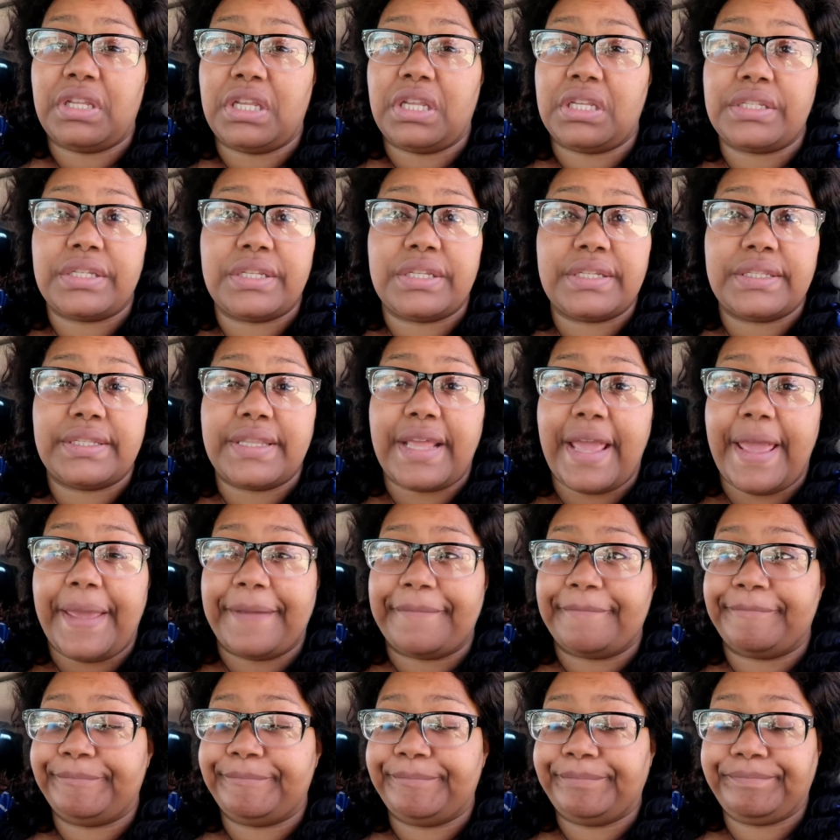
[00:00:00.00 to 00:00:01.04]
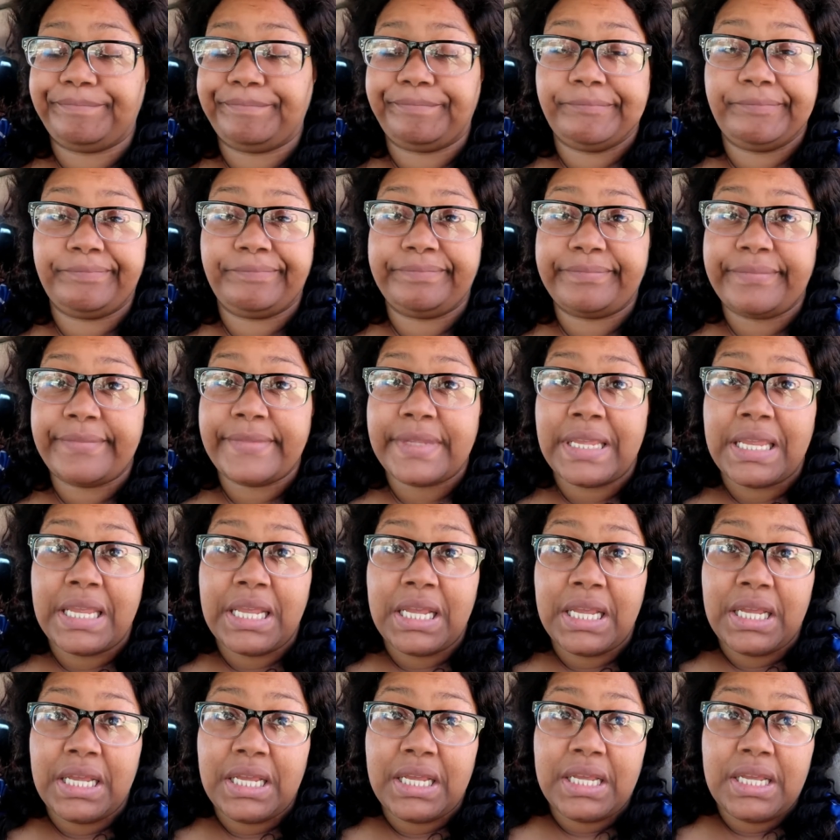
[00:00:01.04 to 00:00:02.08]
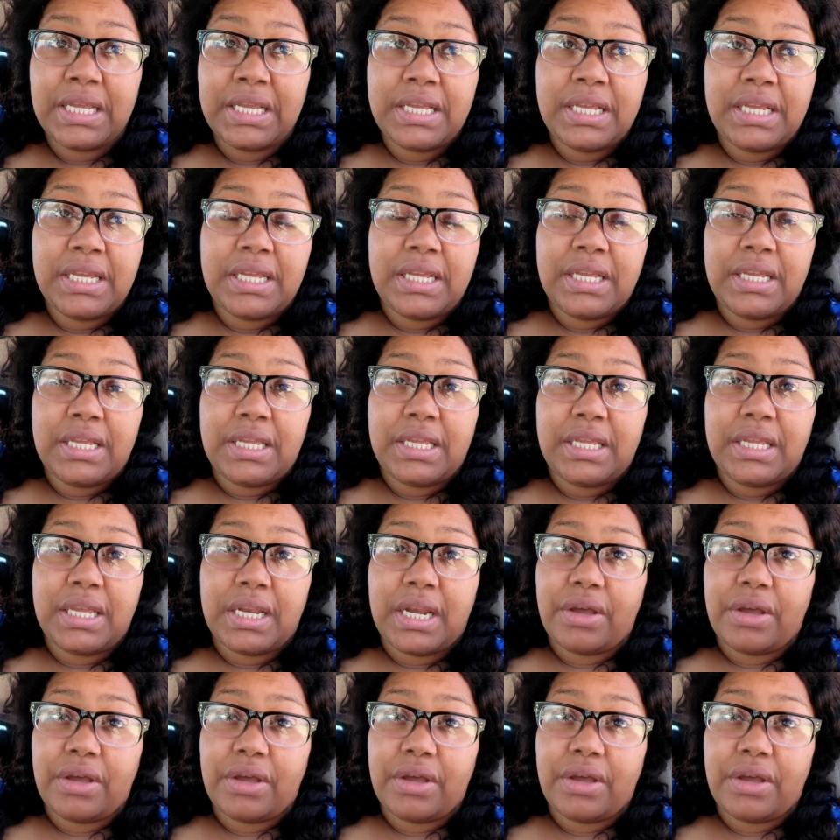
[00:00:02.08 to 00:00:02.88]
That's just that.